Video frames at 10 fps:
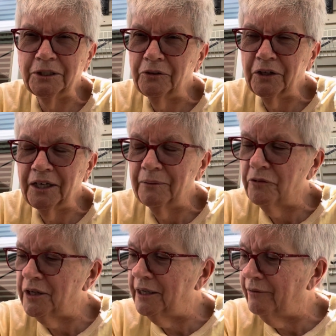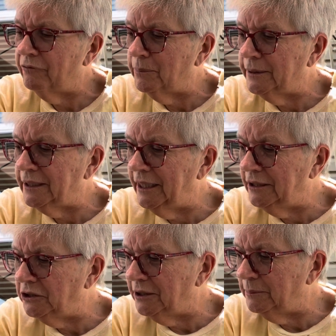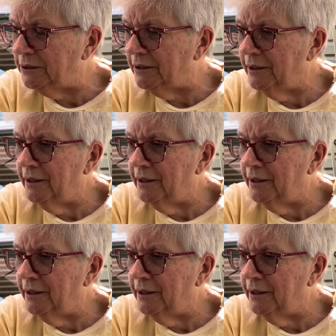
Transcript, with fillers: You know, you can get them thin enough for potato chips.